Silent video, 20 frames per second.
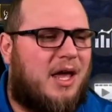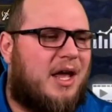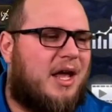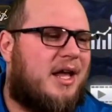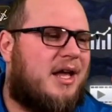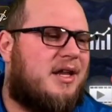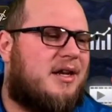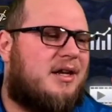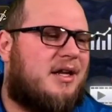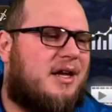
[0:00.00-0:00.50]

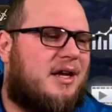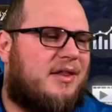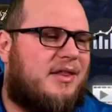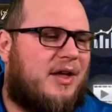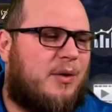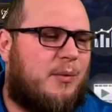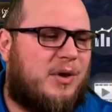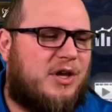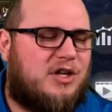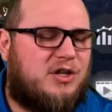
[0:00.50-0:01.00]
And
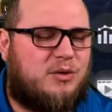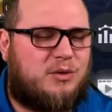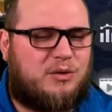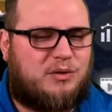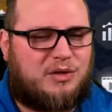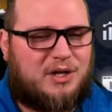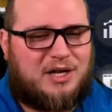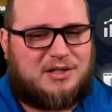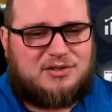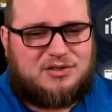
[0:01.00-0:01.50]
that way you
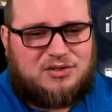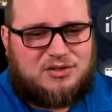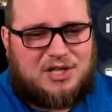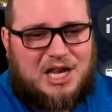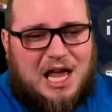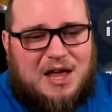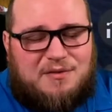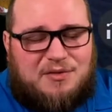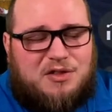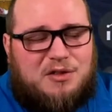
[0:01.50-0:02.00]
guys just
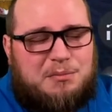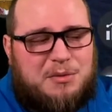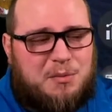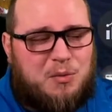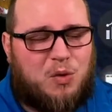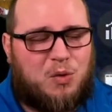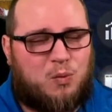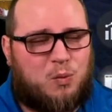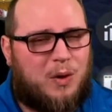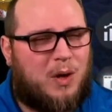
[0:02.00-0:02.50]
have a little bit
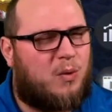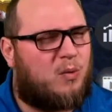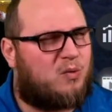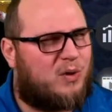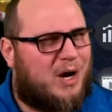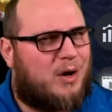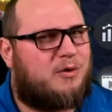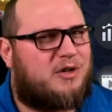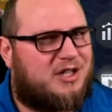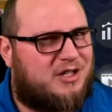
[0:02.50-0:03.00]
more
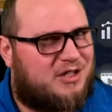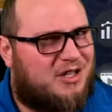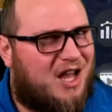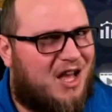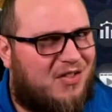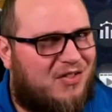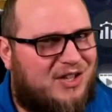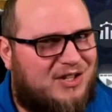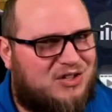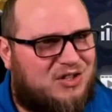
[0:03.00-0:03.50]
well-rounded
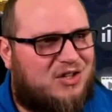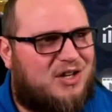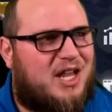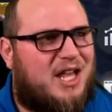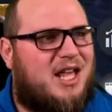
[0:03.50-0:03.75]
knowledge on,